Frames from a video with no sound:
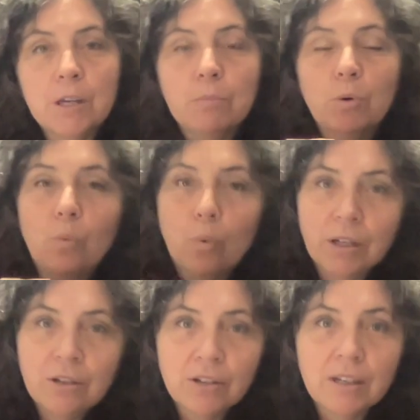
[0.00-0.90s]
But
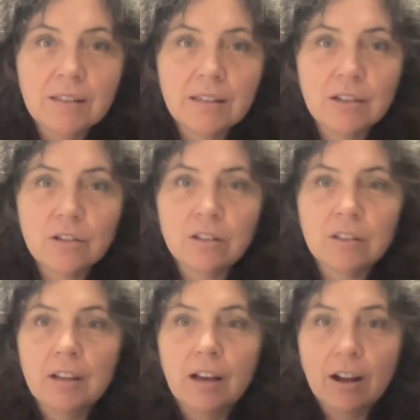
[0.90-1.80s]
one translation
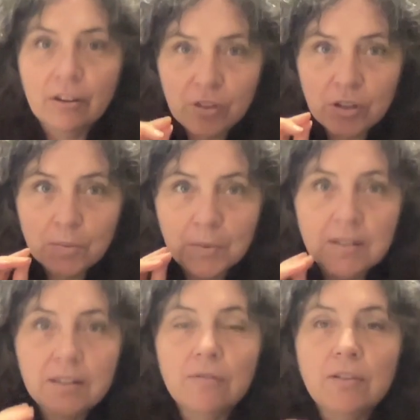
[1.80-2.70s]
of the
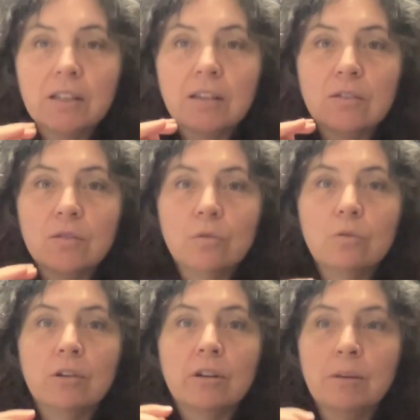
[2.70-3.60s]
specific
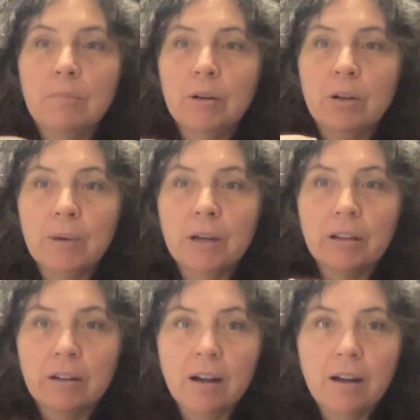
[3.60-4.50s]
sutra about
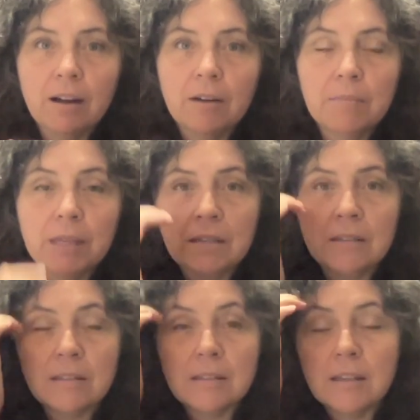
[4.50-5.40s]
Aparigraha
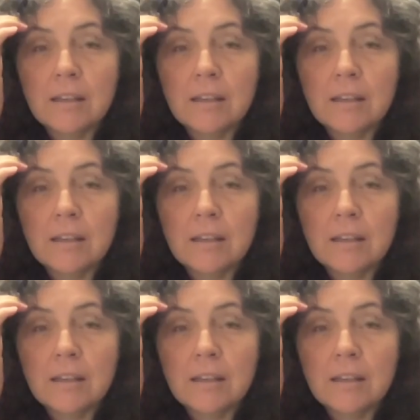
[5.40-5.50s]
means,